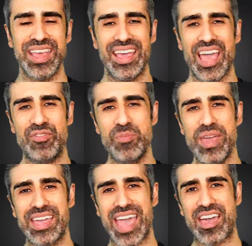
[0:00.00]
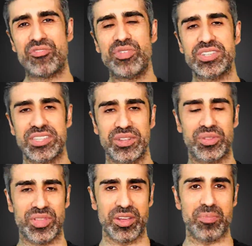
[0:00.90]
If you make every single
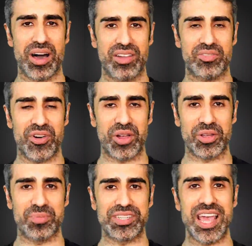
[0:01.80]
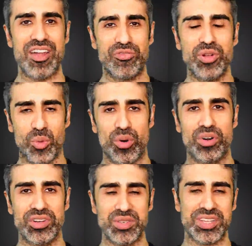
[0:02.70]
thing a falling pitch, every
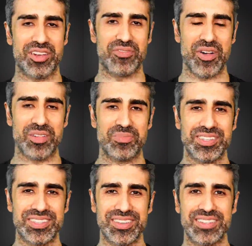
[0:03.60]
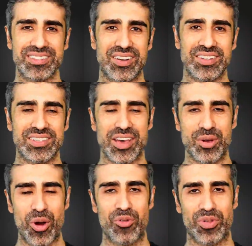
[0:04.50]
word you say a falling pitch, it's going to start to sound
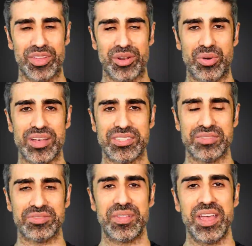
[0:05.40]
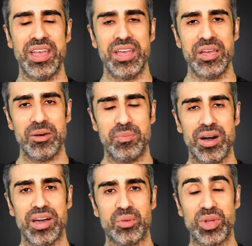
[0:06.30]
overly aggressive.
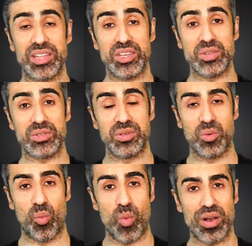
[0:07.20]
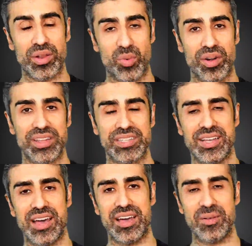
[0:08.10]
But we can use one word at a
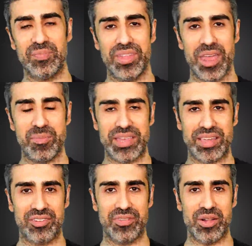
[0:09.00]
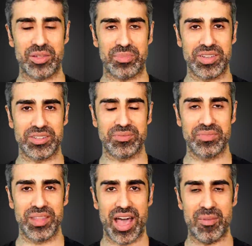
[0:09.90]
time and make that a falling pitch.
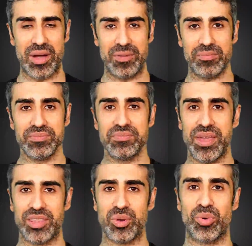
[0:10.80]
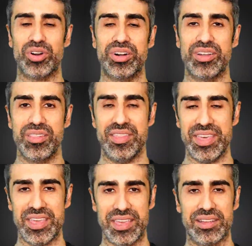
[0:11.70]
I might pick the word
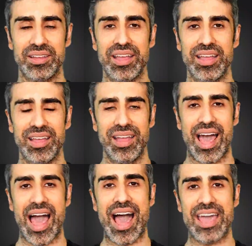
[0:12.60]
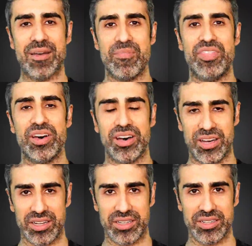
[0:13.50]
the. I am the
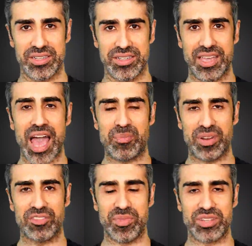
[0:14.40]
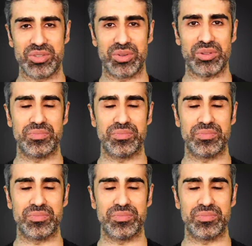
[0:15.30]
captain of my soul.